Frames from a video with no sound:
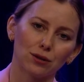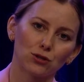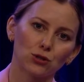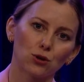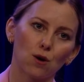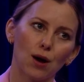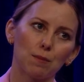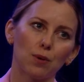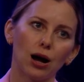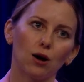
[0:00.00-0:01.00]
so
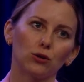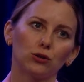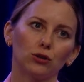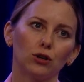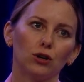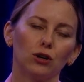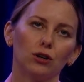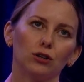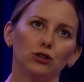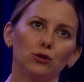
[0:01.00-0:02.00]
about
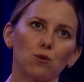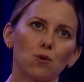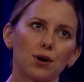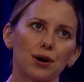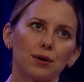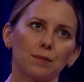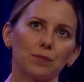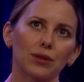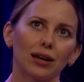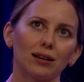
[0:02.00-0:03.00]
your
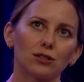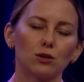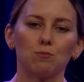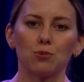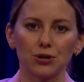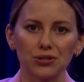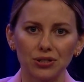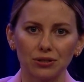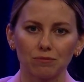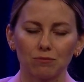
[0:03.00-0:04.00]
as a
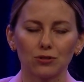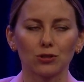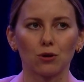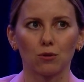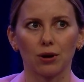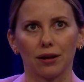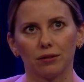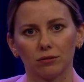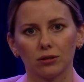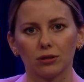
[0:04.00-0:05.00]
person, so
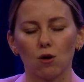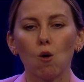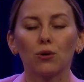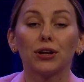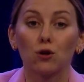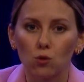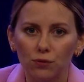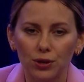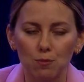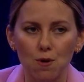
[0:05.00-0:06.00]
and the owner
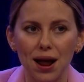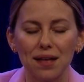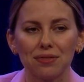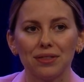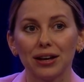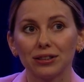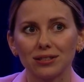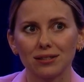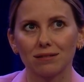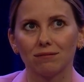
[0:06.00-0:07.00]
of the brand.
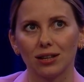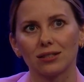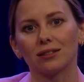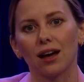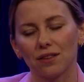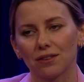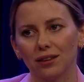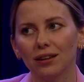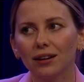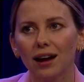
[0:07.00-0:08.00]
That's another
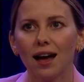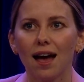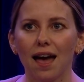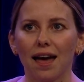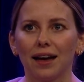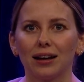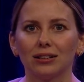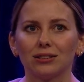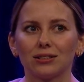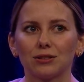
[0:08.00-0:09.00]
thing.
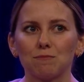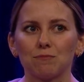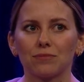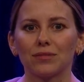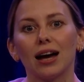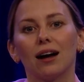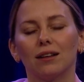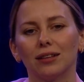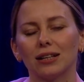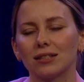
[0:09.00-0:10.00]
And yeah,
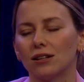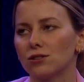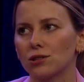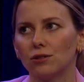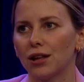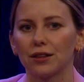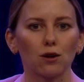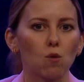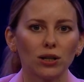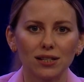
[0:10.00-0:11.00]
that's also like the
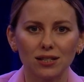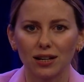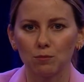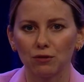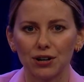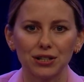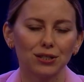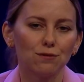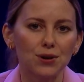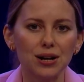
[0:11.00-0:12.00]
quantity can be very
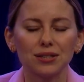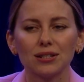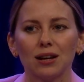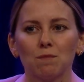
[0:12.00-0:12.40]
different.